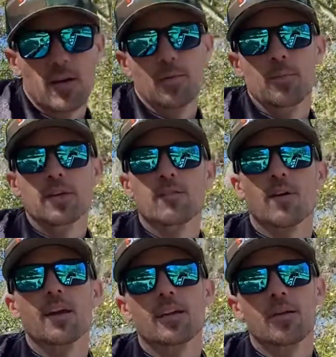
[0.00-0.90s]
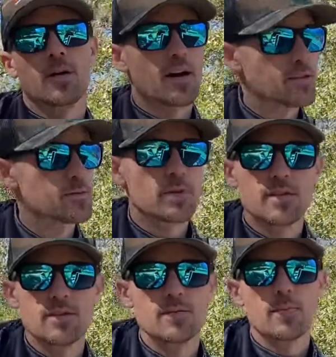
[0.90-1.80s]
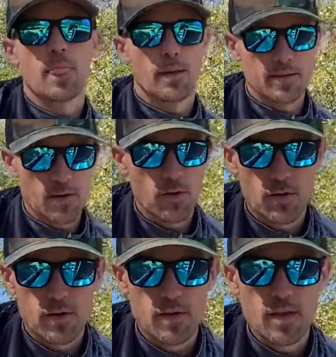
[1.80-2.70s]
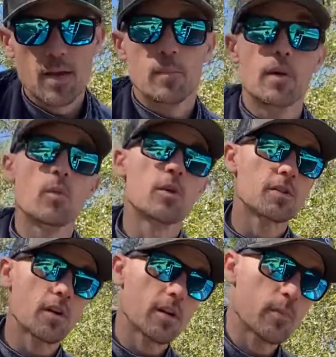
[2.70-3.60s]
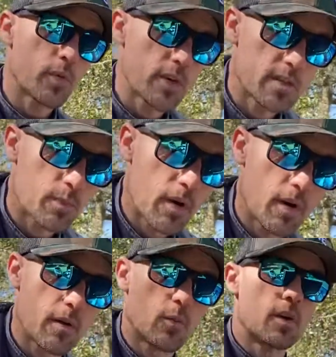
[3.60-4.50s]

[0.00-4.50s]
I'm gonna be right honest with you. It's hard, but we're talking pre-spawn.